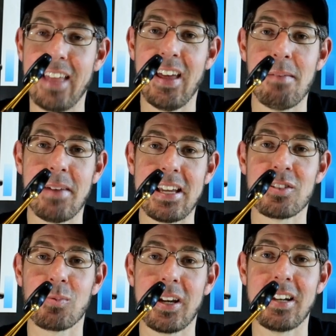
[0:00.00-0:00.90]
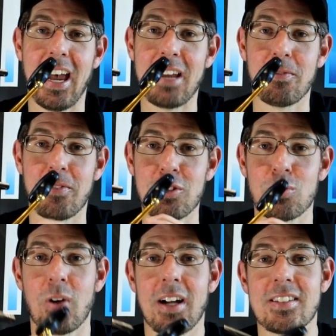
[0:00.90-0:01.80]
And that means when a
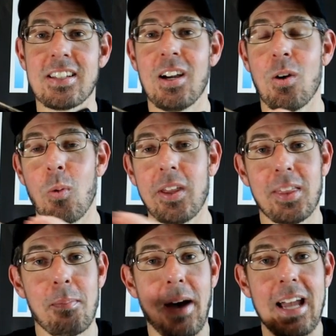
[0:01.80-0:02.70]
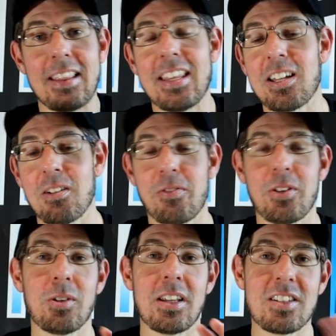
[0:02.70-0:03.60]
fish runs with the bait, they're gonna
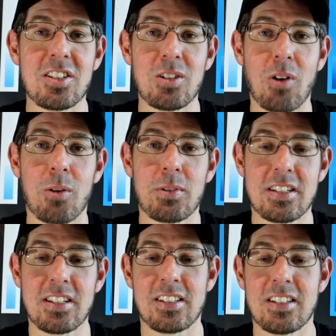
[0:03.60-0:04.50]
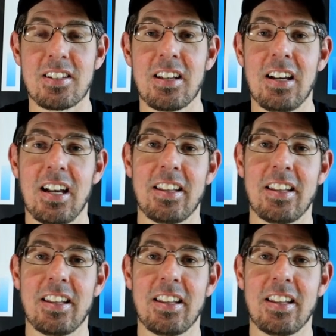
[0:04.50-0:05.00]
feel zero resistance.